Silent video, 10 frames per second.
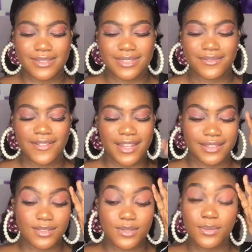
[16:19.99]
In fact,
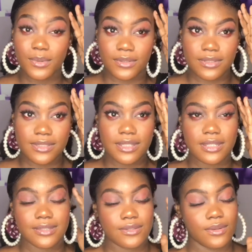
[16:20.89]
in 2 months. Yeah,
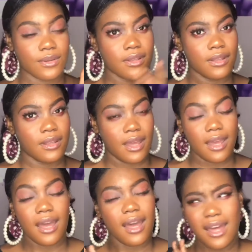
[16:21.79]
so
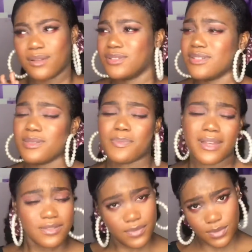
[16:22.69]
I'll just pass
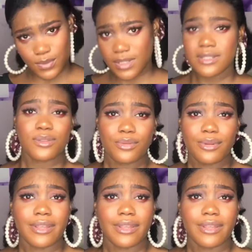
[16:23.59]
for 23.